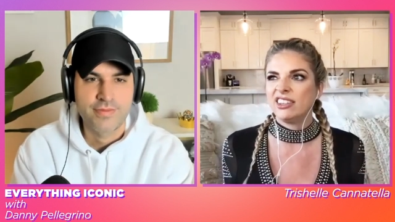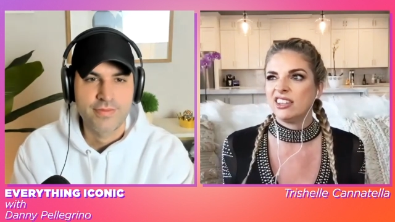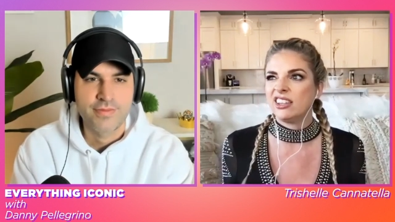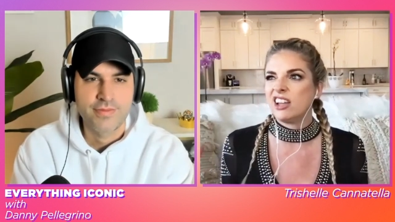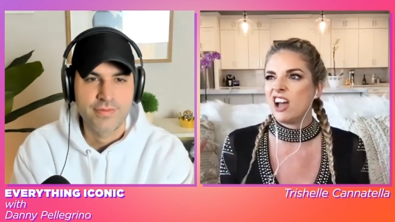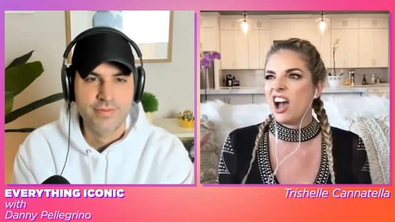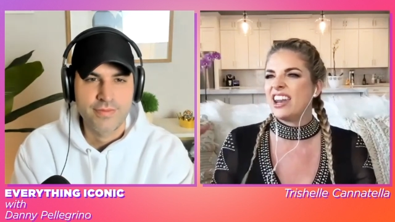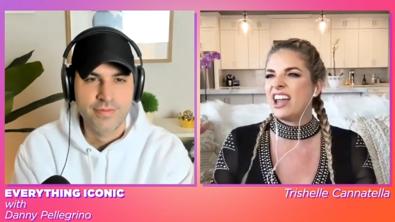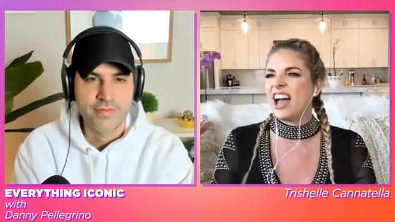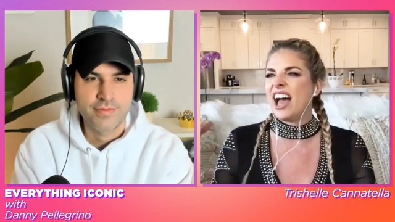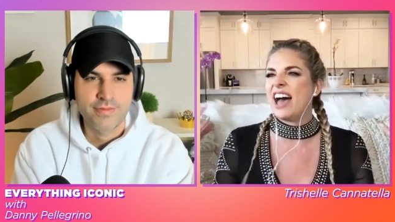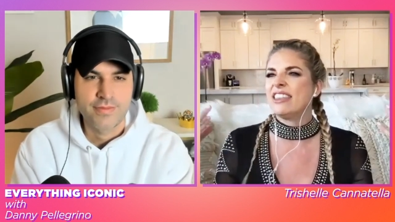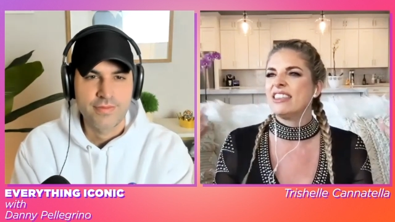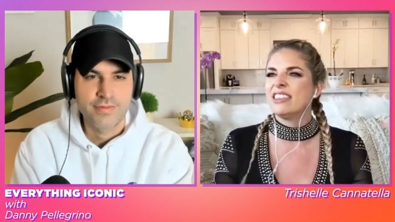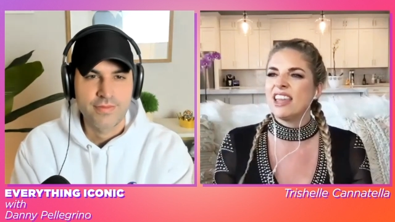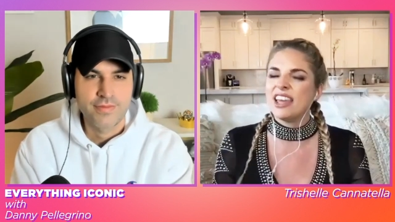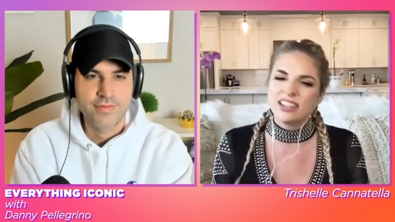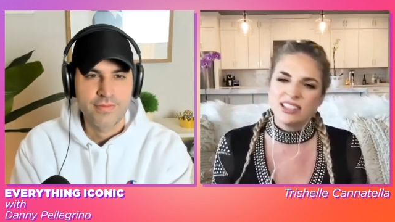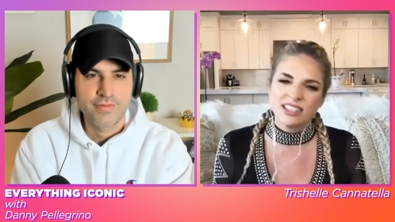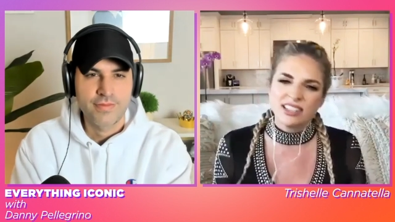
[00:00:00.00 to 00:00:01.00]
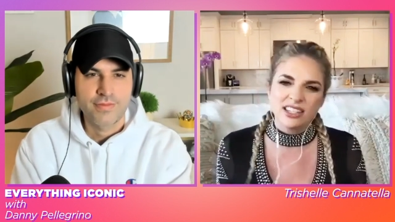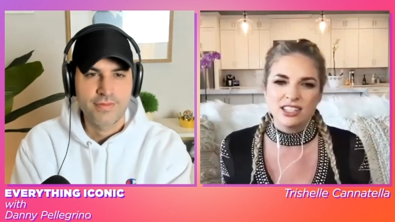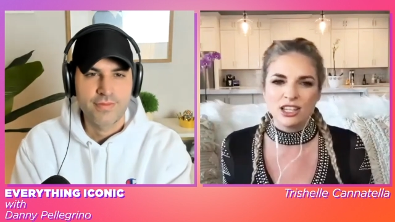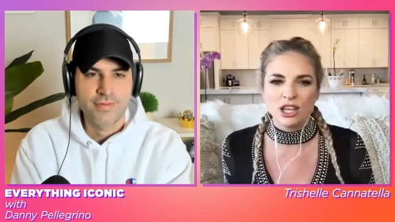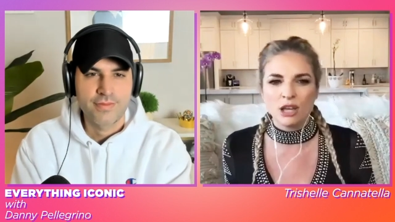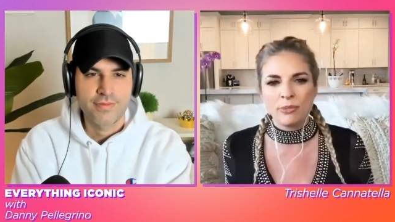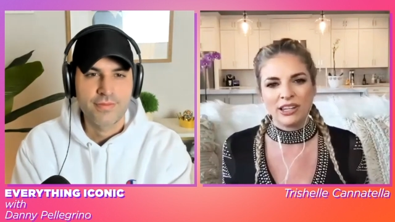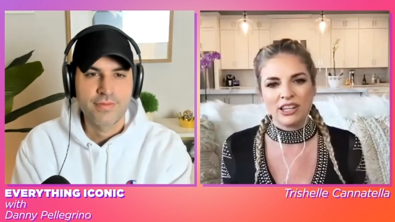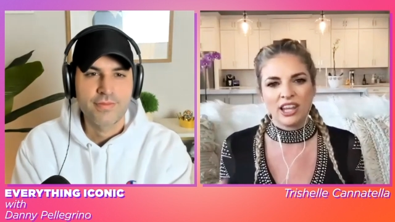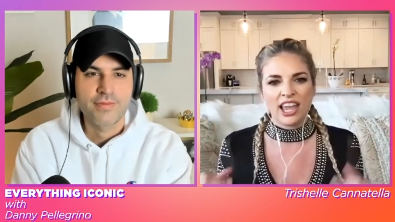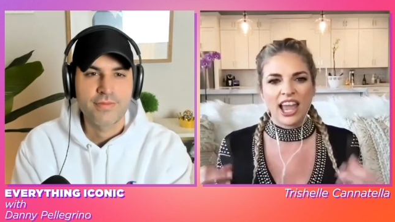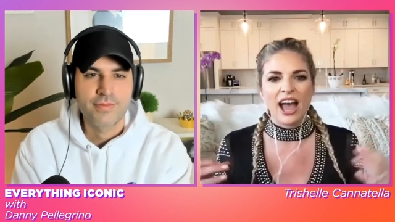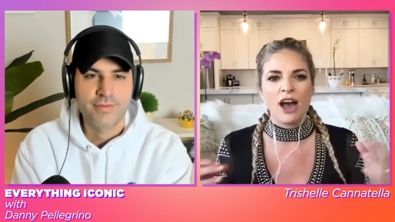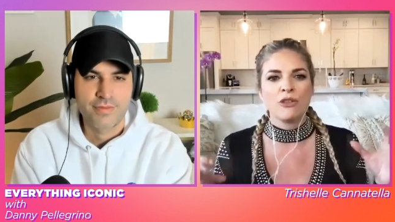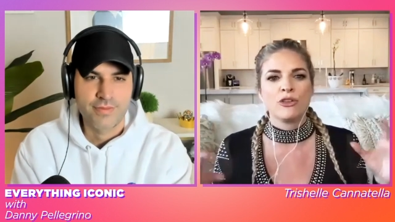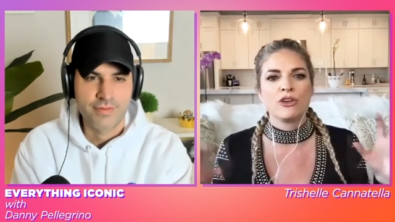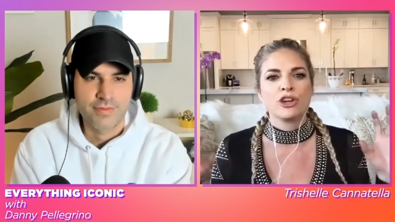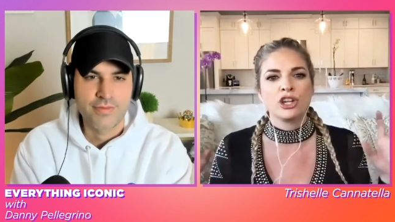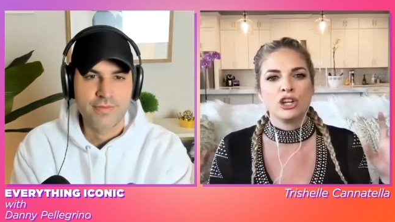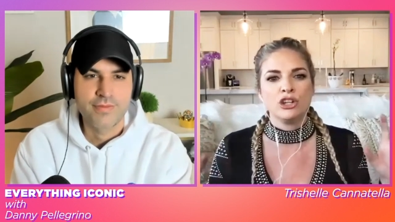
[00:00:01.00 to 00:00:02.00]
Speaker 1: kind of athleticism and like how
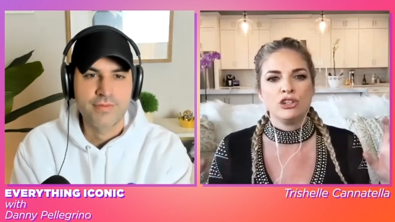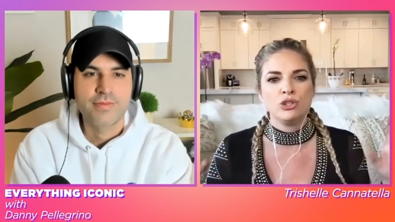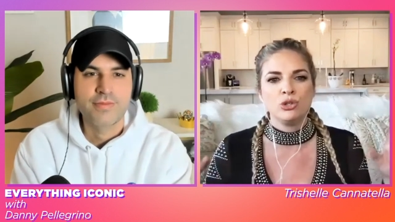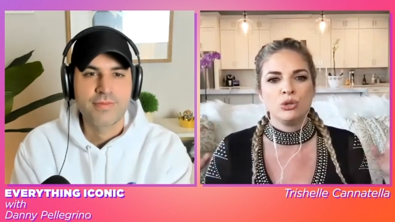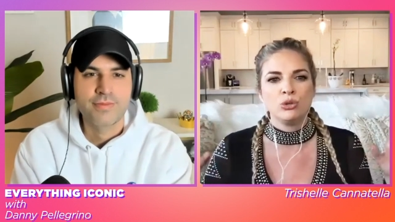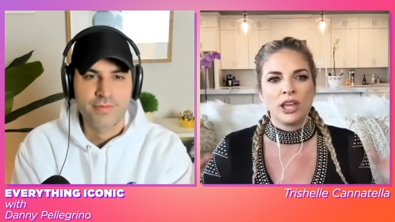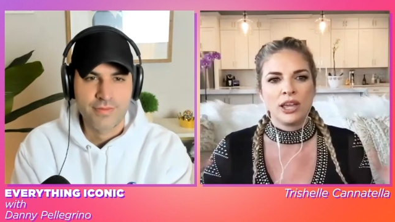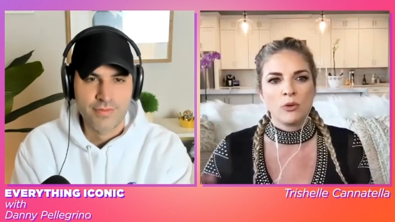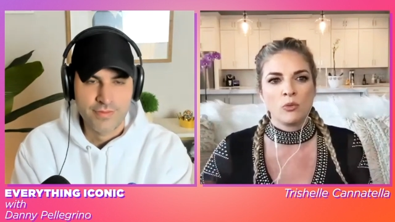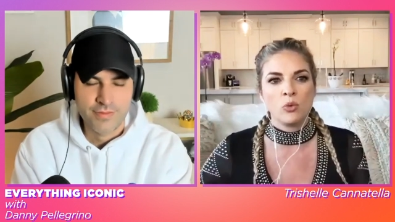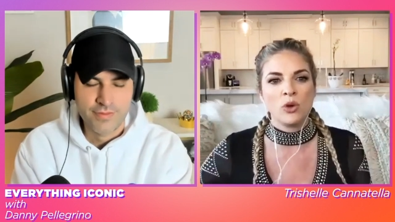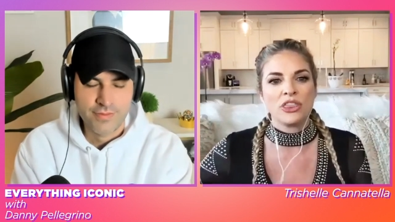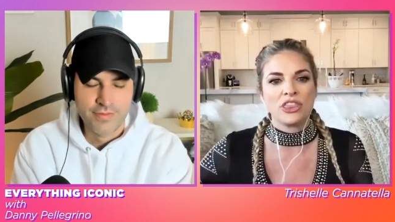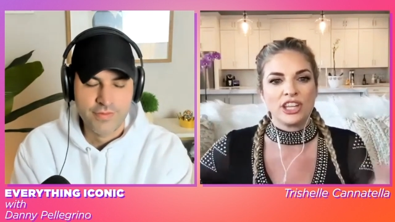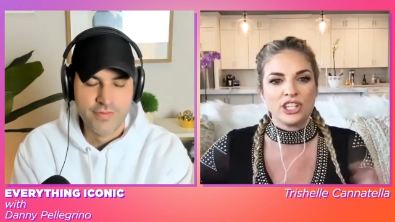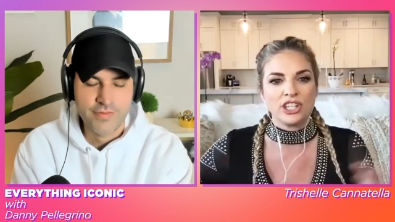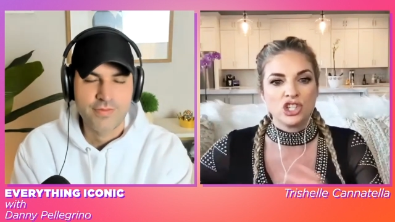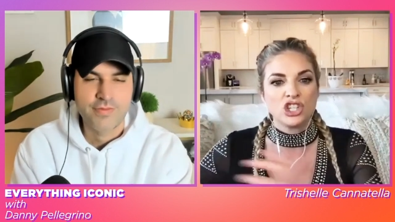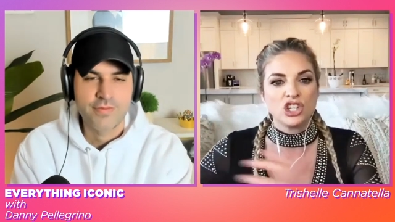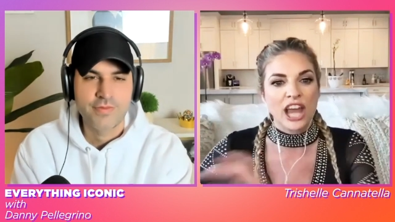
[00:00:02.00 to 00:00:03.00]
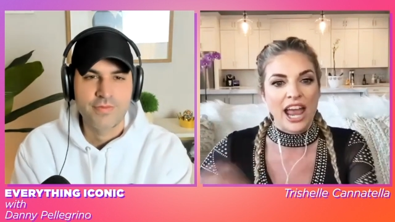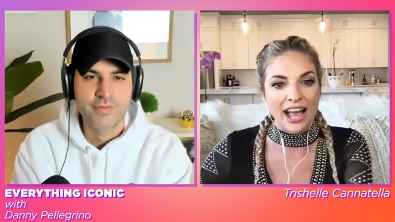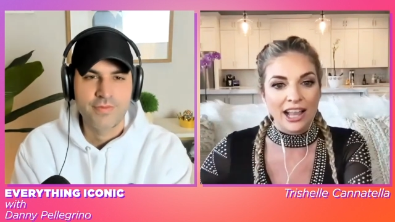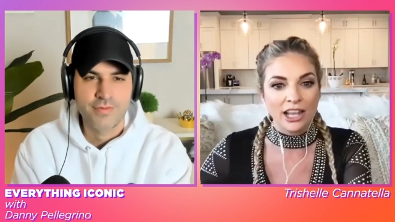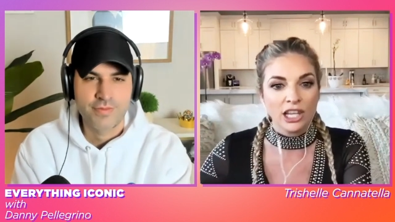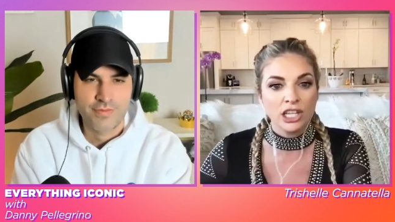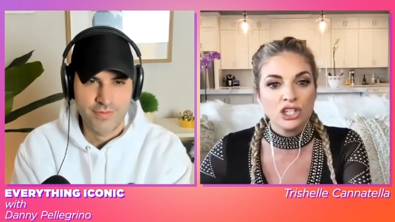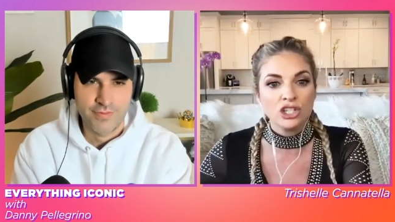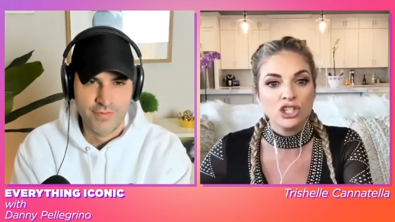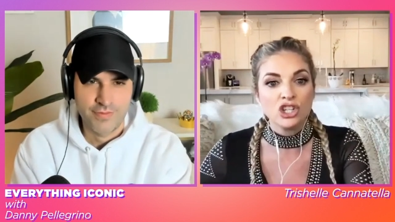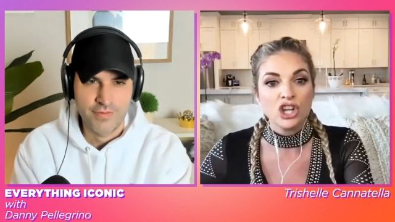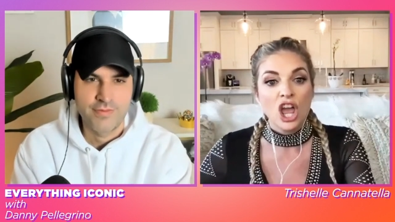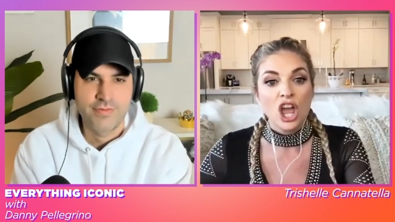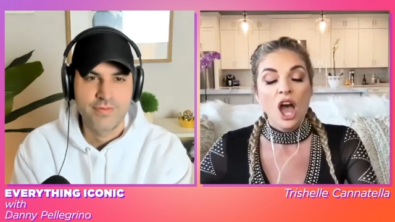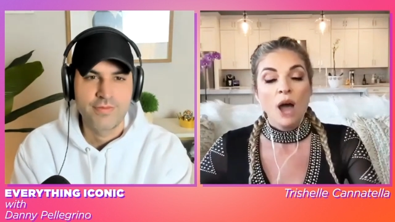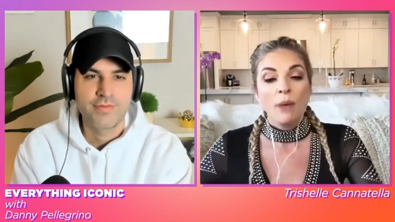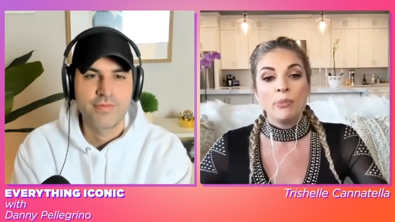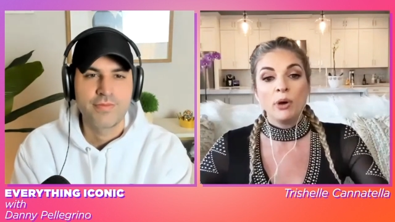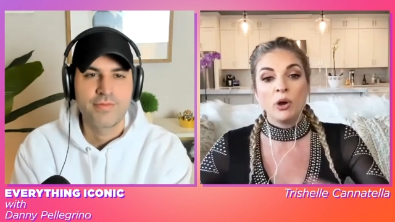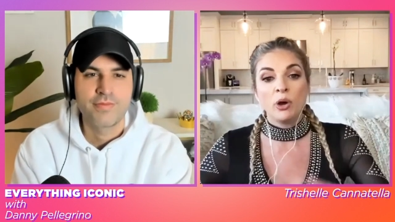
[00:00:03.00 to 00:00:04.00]
they're going to do like with a challenge.
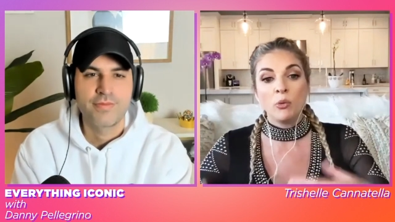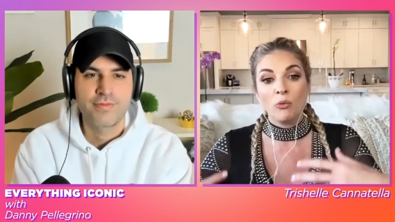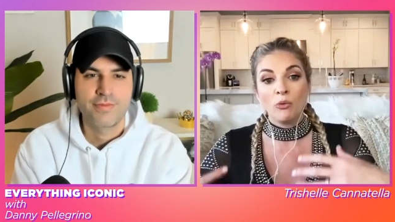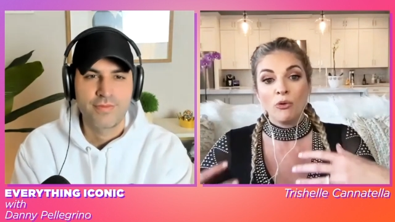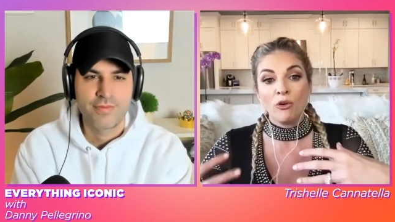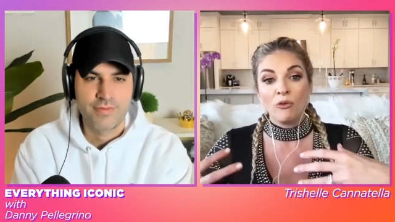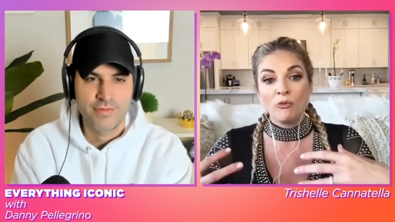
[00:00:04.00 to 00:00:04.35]
But